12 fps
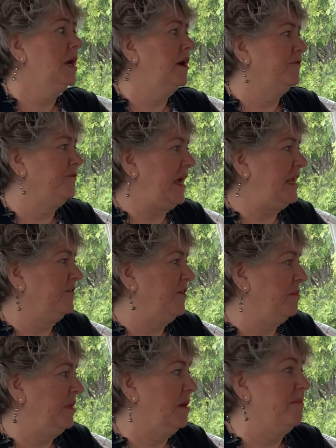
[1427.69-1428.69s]
afraid of
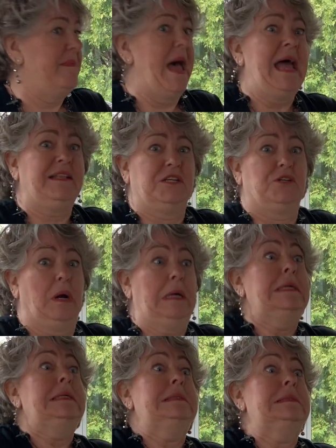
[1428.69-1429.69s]
him, and the matador,
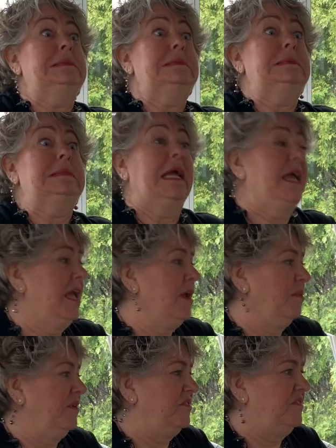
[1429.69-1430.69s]
he
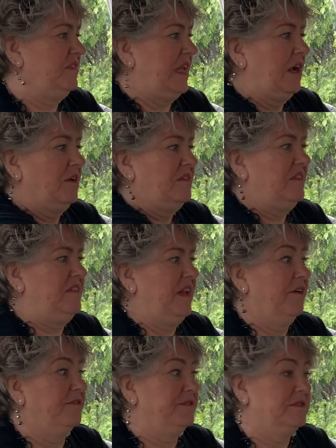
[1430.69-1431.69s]
was scared
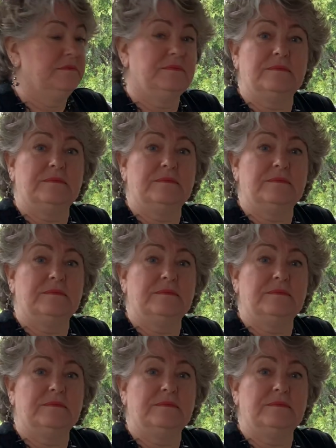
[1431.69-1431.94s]
stiff.